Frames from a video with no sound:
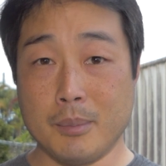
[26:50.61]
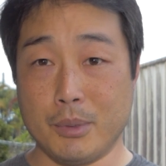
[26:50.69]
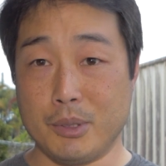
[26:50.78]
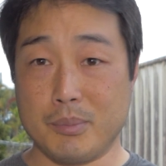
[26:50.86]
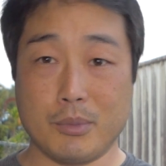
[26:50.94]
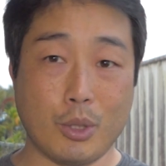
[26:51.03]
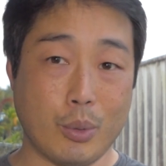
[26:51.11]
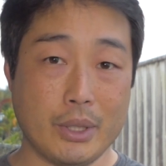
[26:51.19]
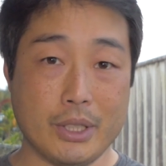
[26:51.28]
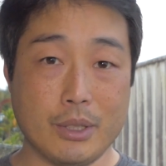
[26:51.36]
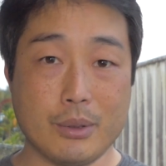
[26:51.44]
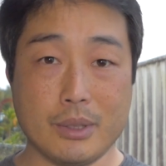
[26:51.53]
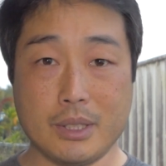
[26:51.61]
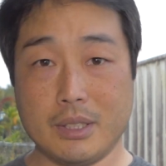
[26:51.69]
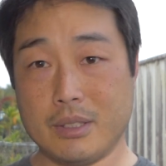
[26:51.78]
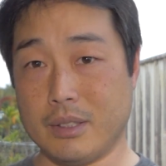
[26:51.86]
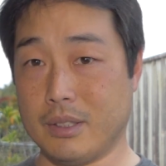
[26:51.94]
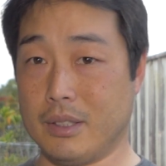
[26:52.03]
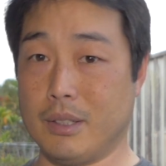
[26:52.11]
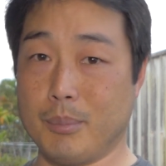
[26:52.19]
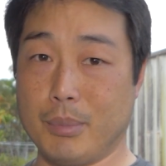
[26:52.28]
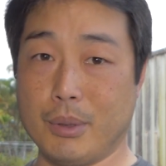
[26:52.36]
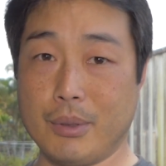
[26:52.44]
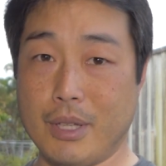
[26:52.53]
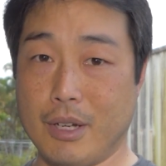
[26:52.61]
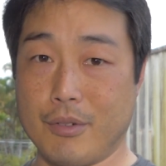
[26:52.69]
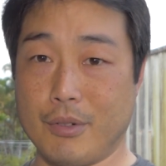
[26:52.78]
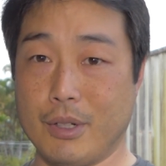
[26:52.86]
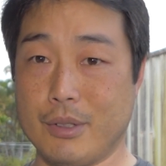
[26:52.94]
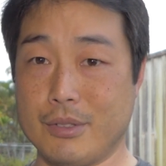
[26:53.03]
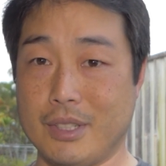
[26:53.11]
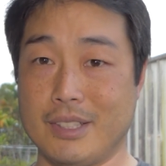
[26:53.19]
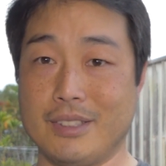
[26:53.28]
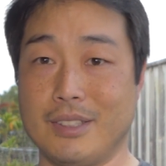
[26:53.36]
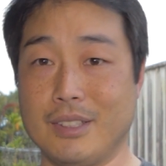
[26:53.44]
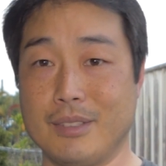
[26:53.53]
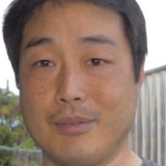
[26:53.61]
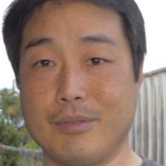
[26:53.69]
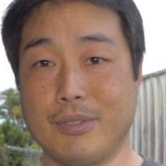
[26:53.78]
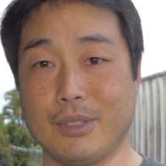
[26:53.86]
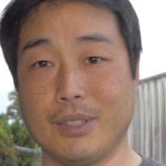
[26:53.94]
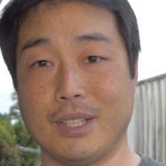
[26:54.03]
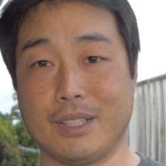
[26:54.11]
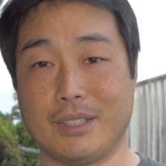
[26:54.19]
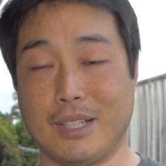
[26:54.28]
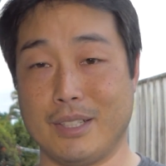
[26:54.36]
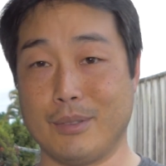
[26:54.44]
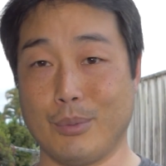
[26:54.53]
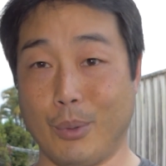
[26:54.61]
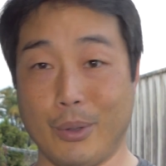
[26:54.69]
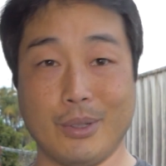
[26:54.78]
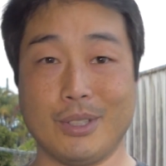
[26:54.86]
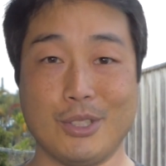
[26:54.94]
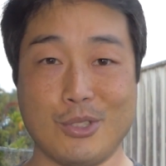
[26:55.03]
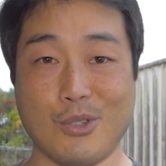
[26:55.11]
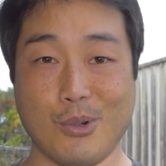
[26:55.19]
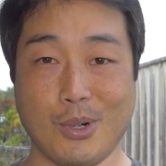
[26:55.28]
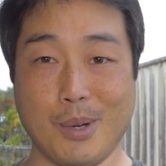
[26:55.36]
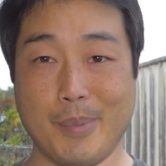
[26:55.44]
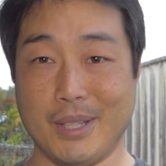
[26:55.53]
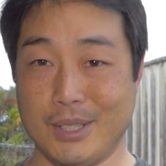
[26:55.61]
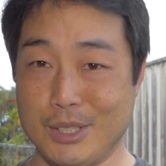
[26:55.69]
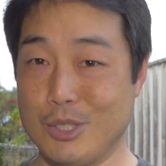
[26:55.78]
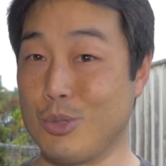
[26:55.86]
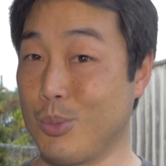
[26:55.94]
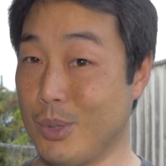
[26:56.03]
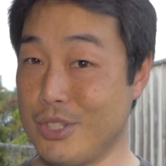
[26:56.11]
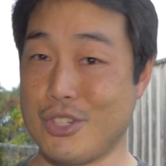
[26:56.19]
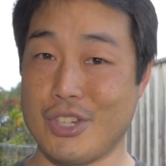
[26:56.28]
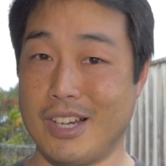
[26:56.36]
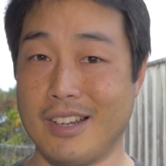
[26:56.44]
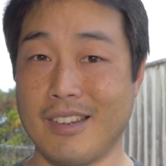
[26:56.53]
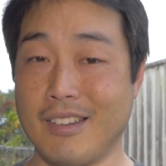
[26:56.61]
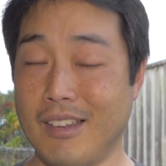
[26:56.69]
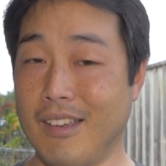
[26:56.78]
but quite equally on both half rounds, I did feel like I royally screwed up at least one shot